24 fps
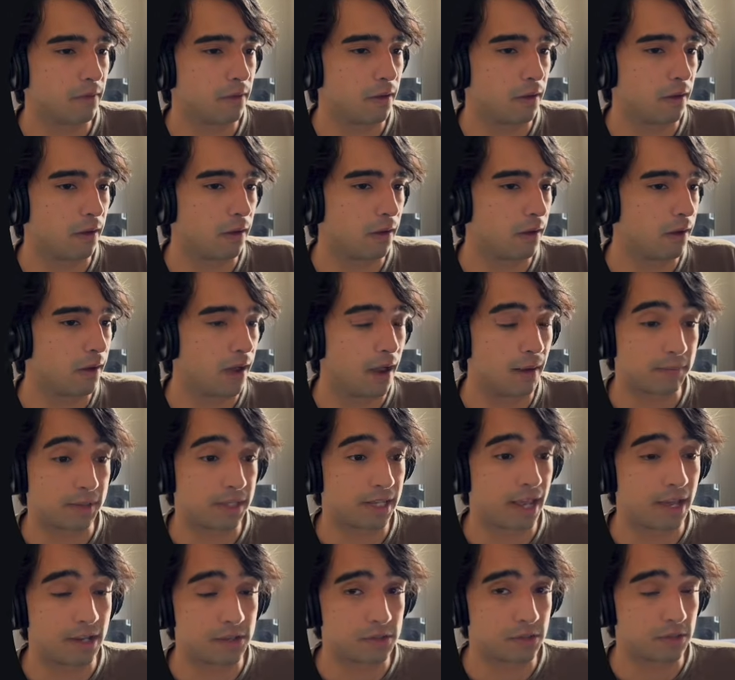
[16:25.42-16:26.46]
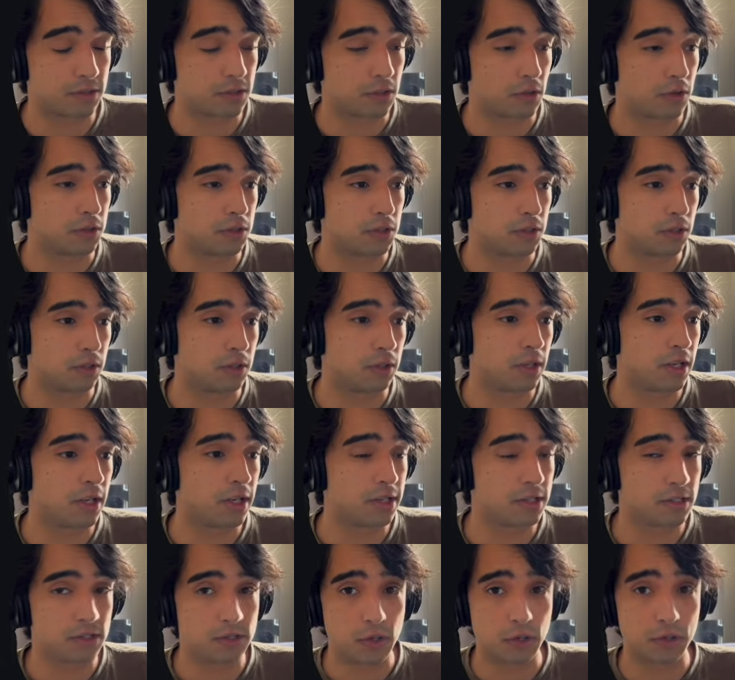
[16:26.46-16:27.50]
application is going
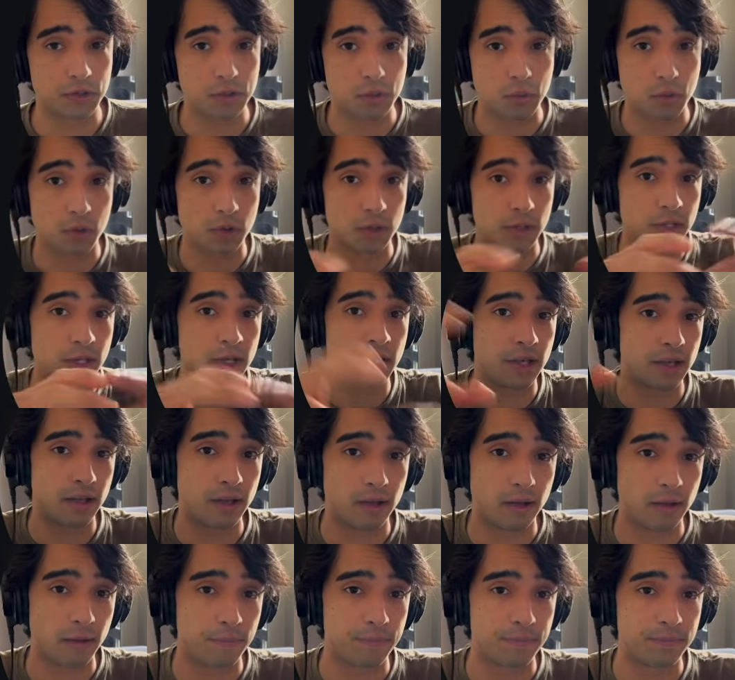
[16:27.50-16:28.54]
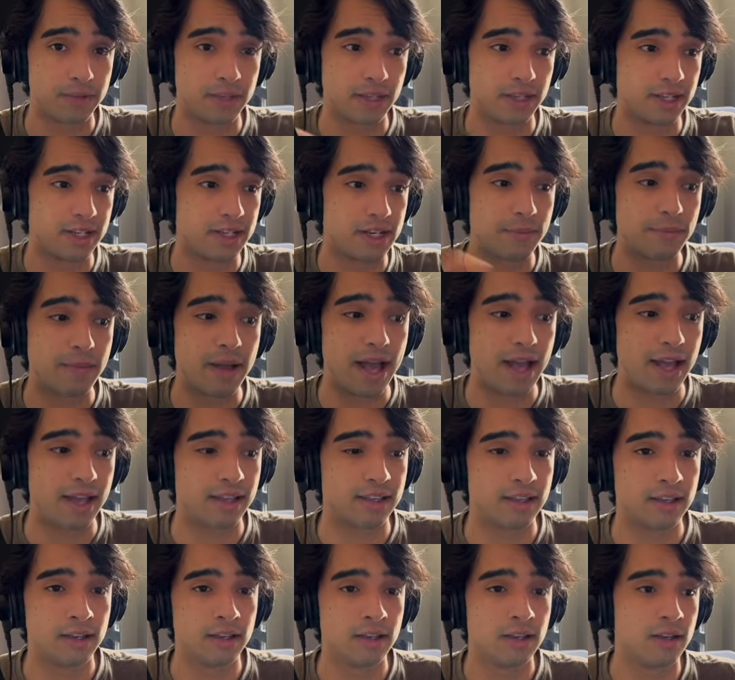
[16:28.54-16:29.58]
to work in the
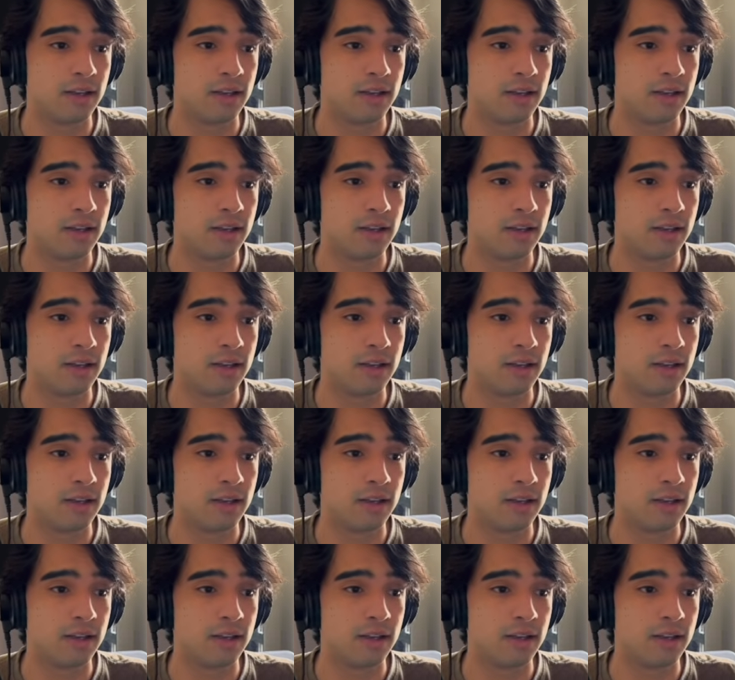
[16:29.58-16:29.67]
back